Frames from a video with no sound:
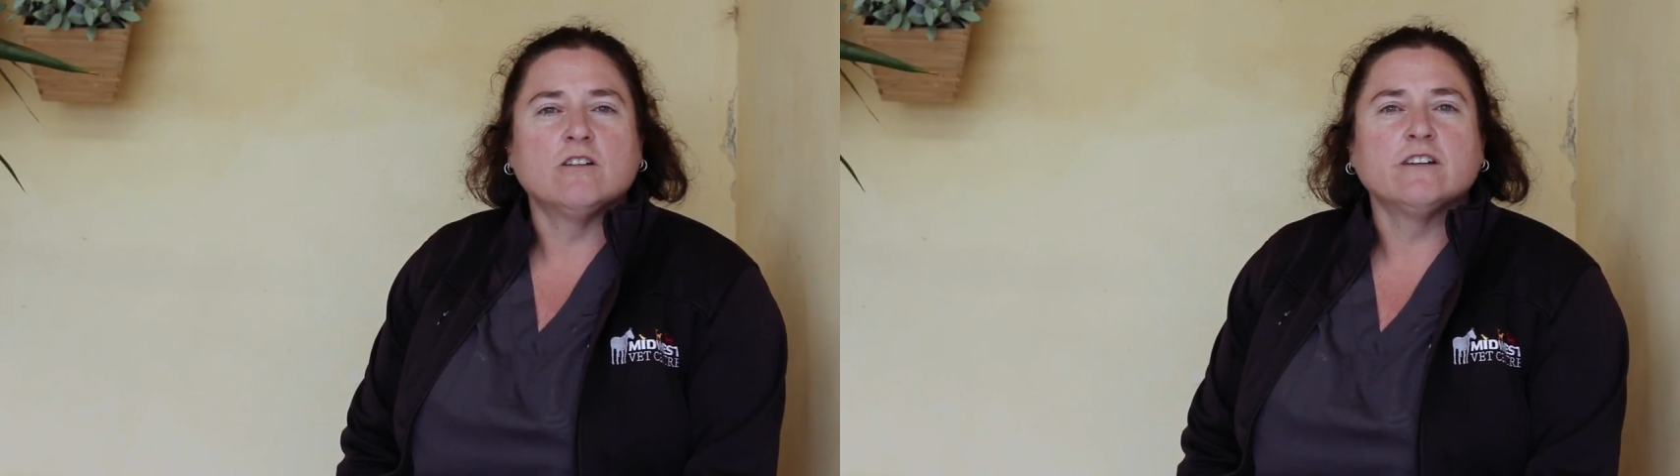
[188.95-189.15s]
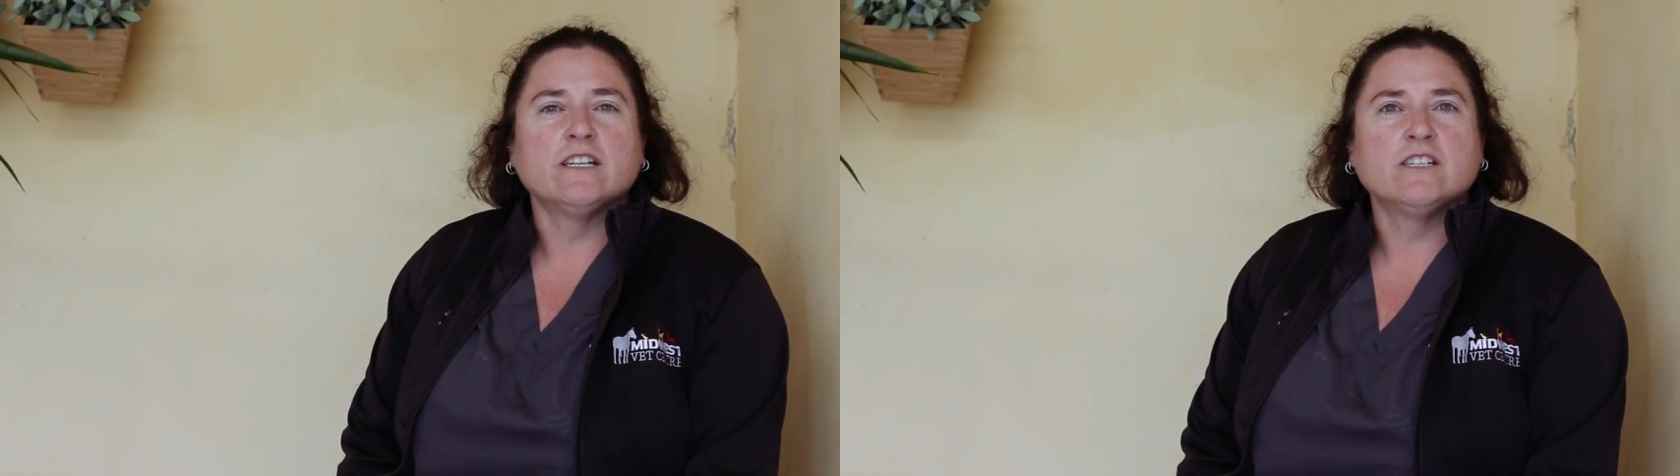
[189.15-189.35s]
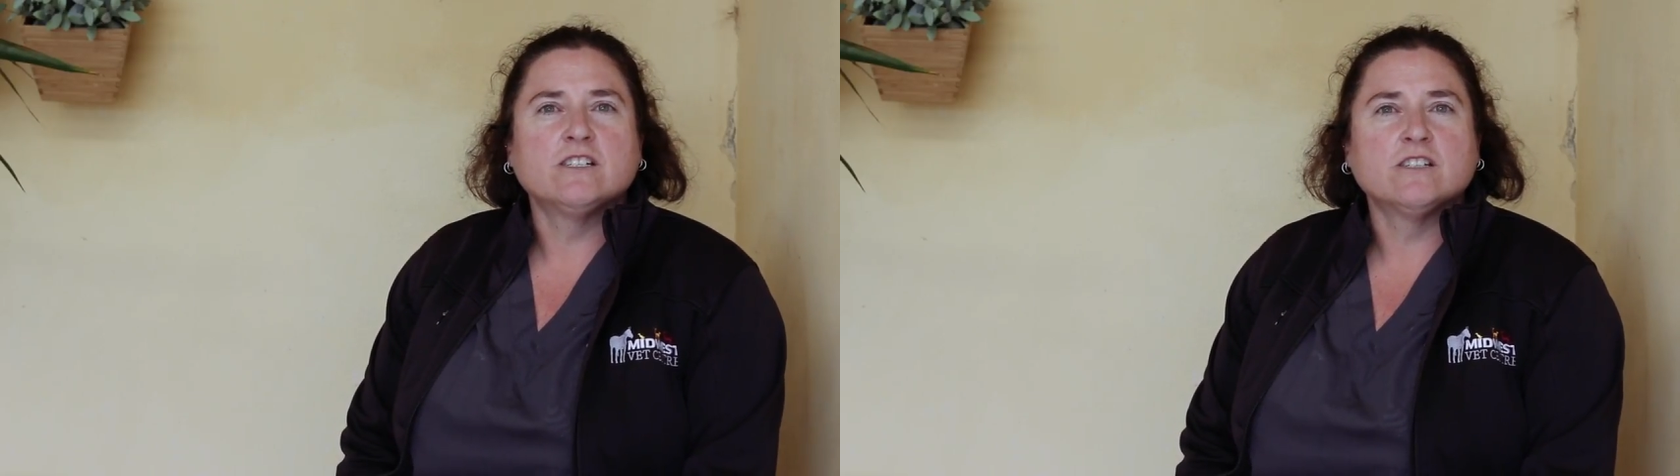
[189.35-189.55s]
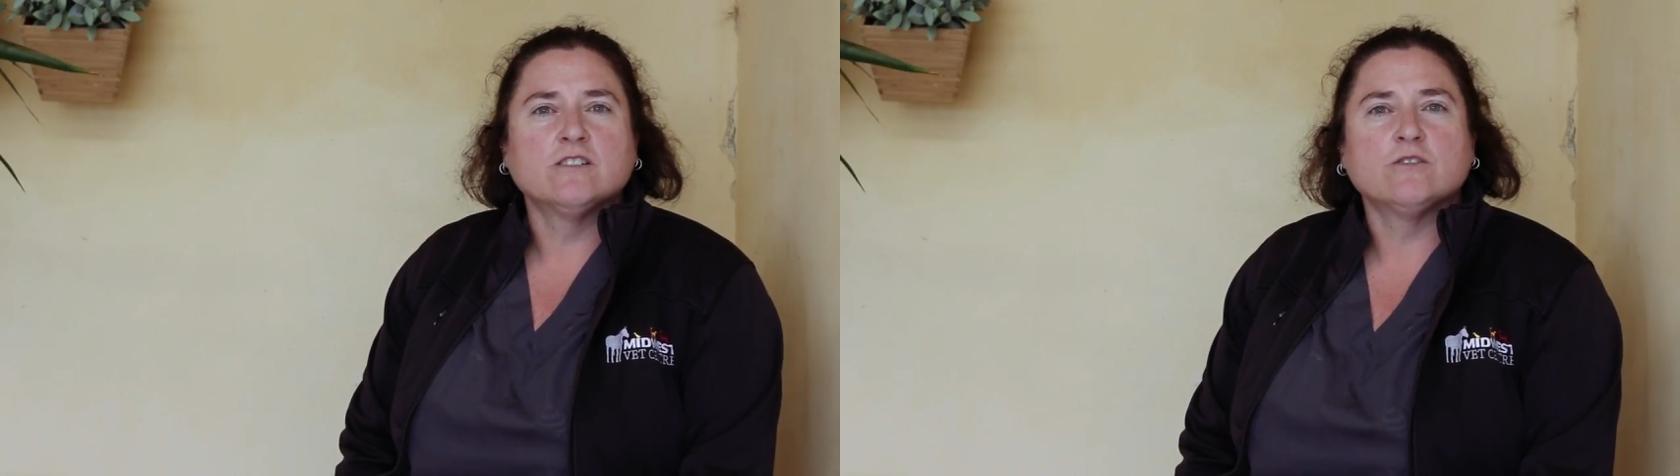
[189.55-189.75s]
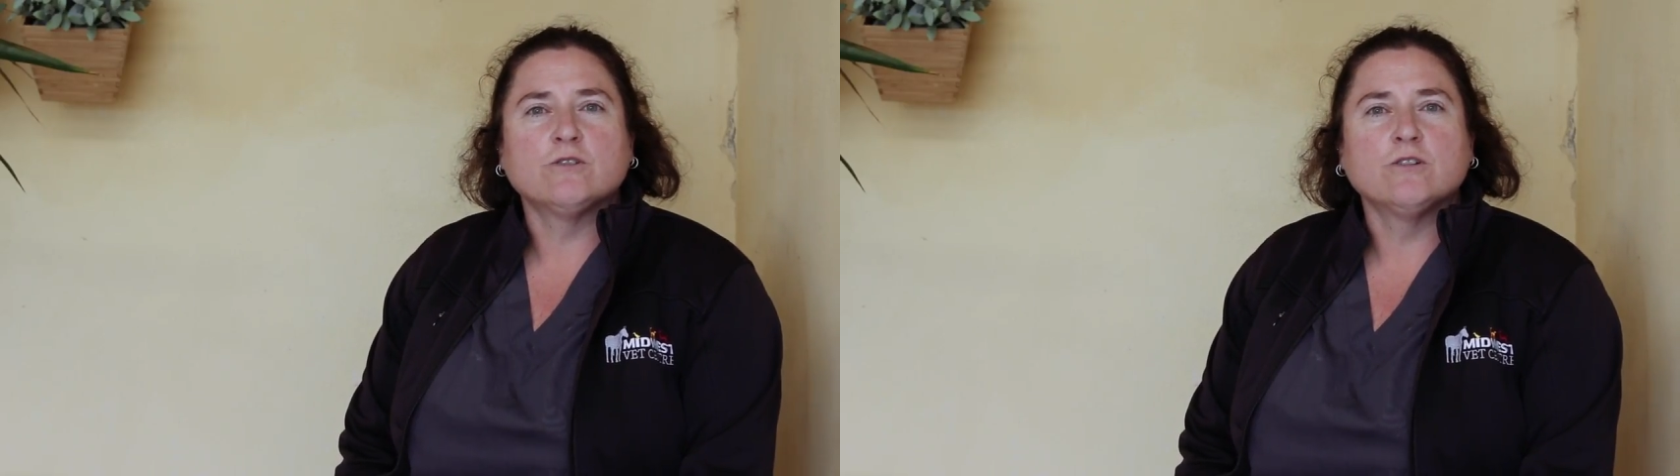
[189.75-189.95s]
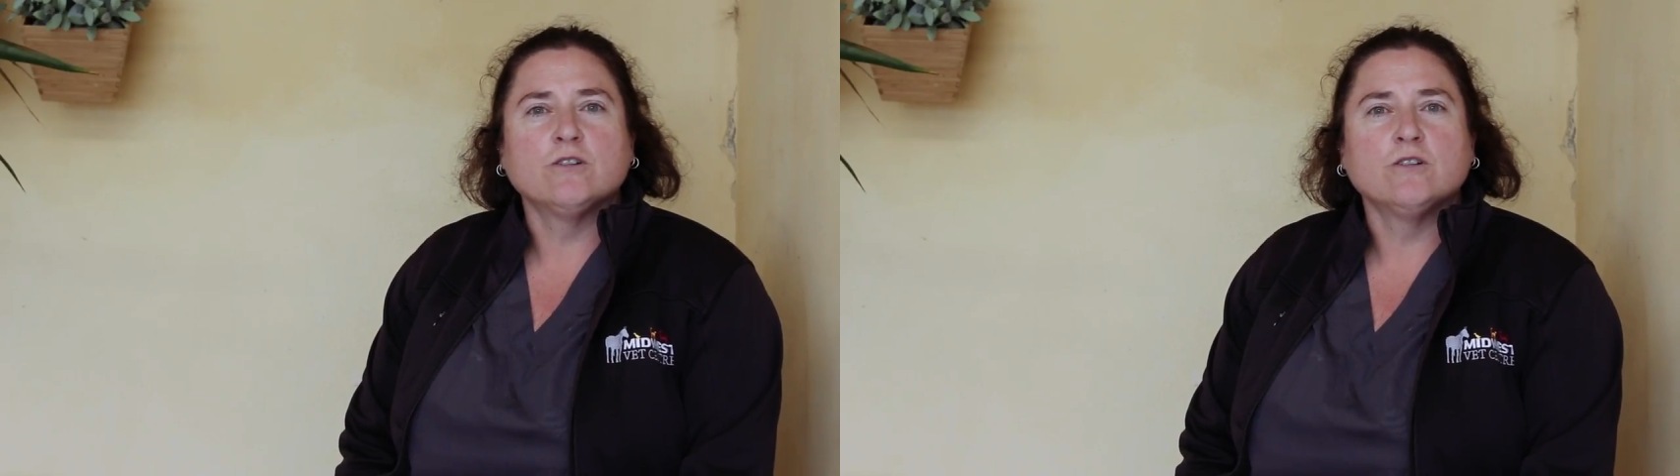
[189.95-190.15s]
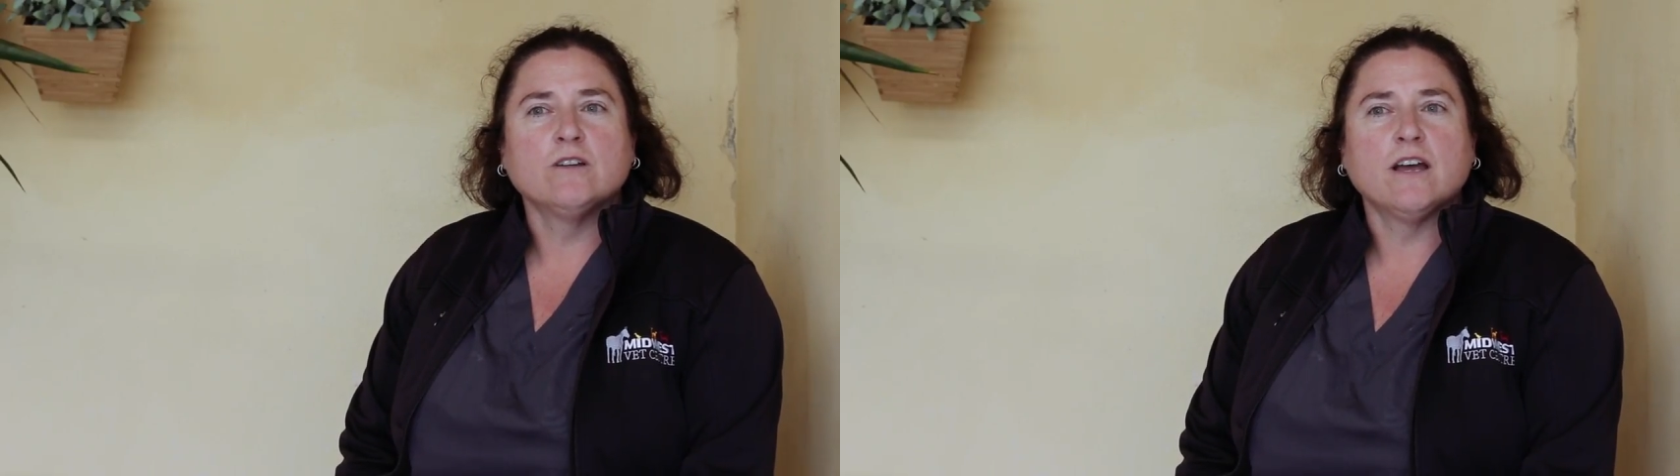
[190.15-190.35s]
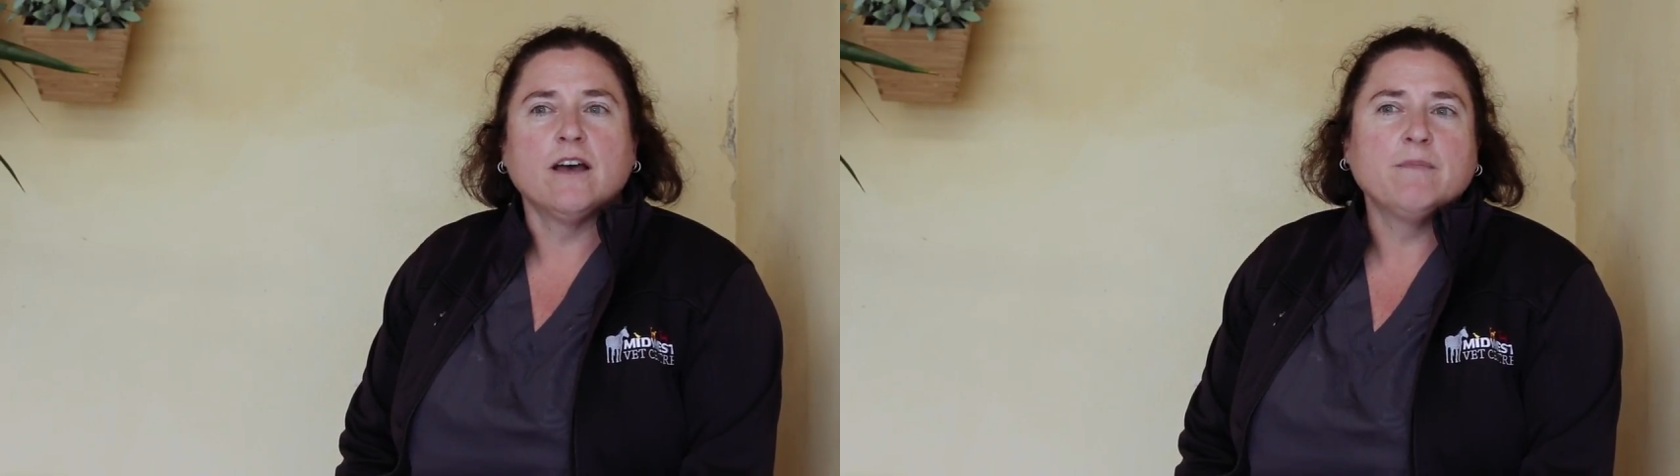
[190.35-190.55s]
knowledge
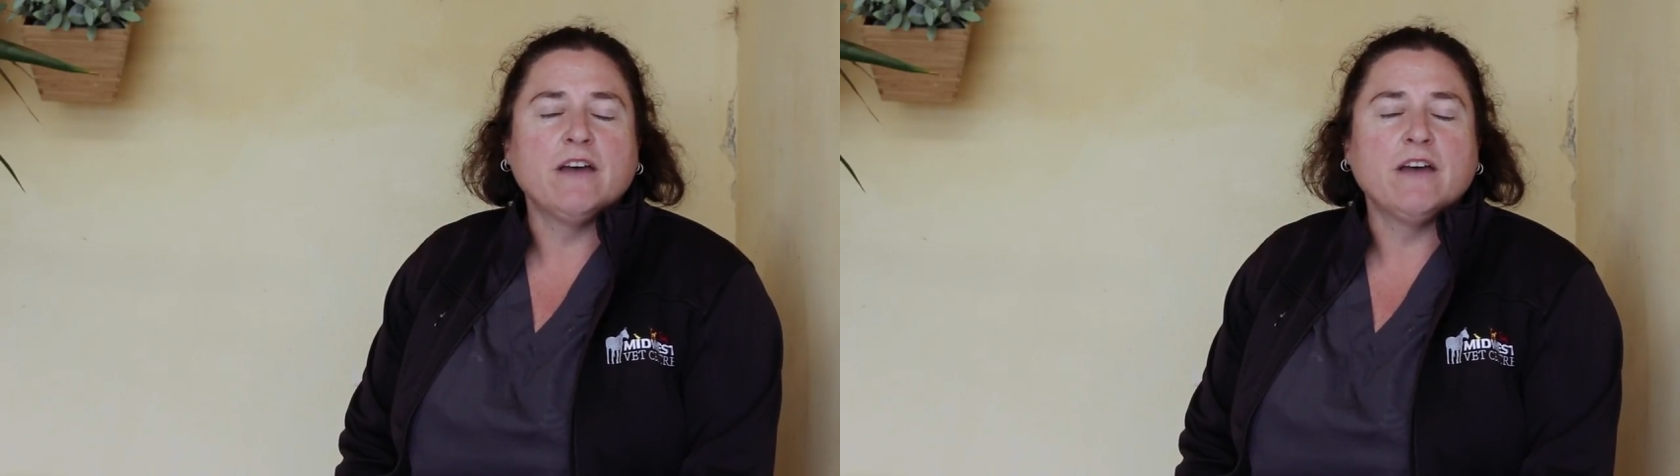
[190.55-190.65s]
through um,